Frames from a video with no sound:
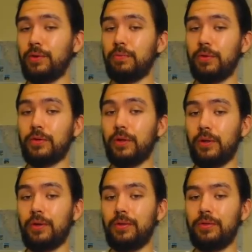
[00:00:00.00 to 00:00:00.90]
per
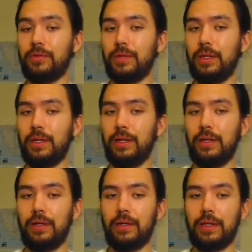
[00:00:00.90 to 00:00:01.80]
turn?
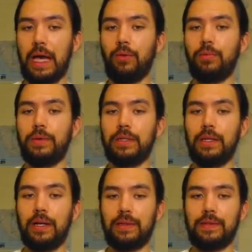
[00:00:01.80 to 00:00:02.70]
That would be
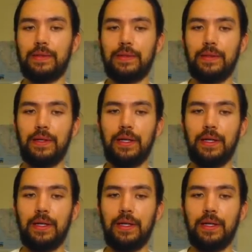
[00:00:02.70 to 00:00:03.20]
nuts.